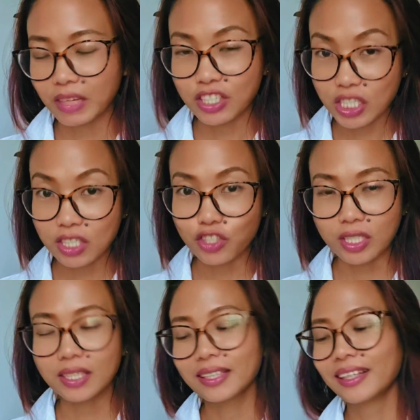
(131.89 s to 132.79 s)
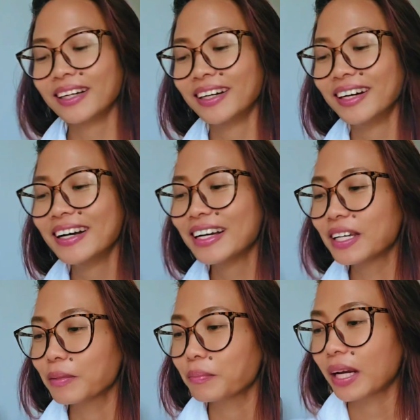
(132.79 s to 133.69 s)
cheat sheet
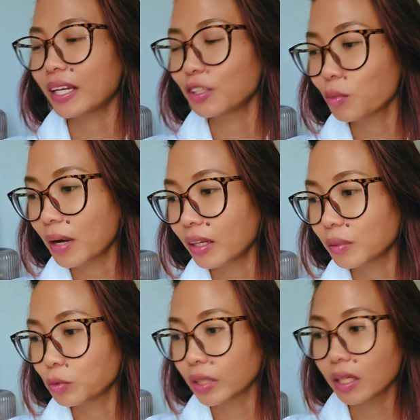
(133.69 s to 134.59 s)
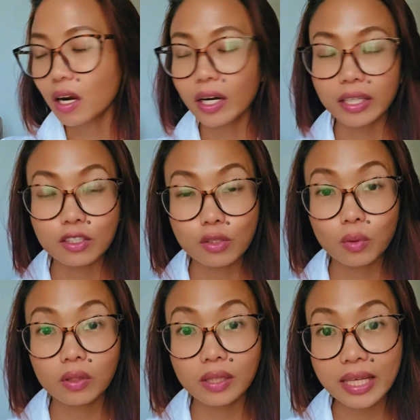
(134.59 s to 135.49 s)
para hindi ko makalimutan. Alright,
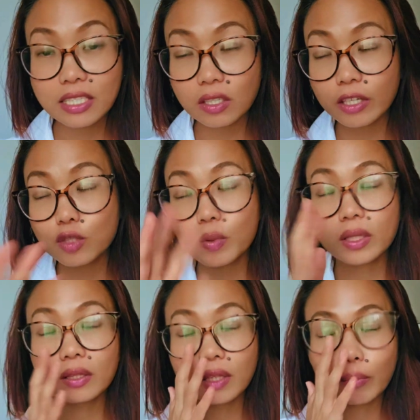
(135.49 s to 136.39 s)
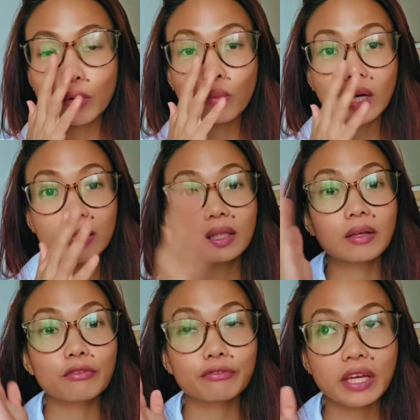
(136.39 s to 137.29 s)
so let's start with number 1,
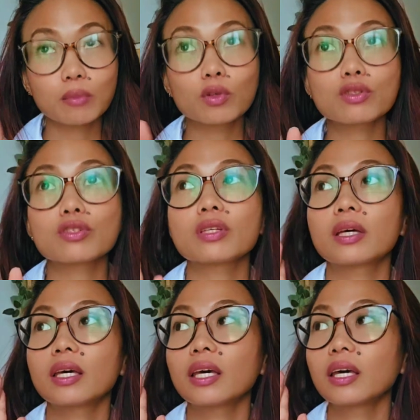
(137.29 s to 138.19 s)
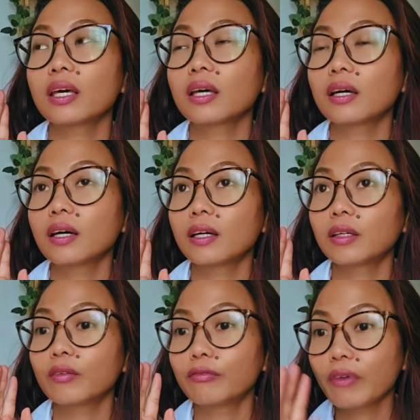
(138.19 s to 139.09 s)
famous,
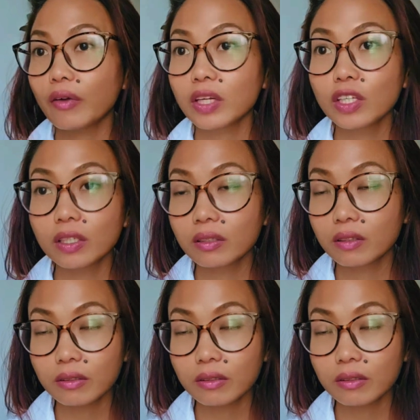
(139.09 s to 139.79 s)
very